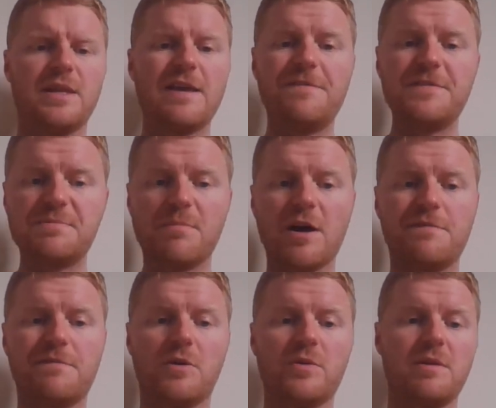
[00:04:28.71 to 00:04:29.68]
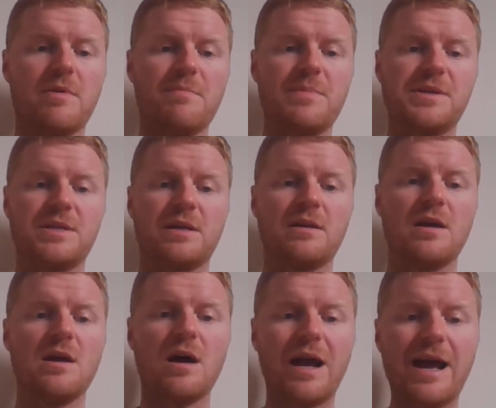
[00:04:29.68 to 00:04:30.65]
If it's my fault he went missing,
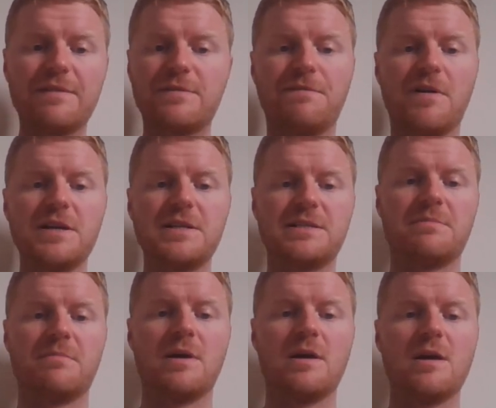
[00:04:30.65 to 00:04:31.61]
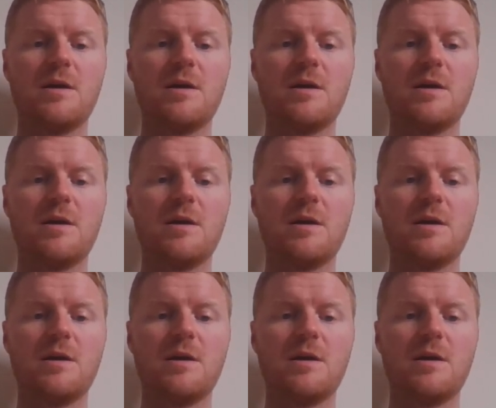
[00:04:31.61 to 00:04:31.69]
I have to find him.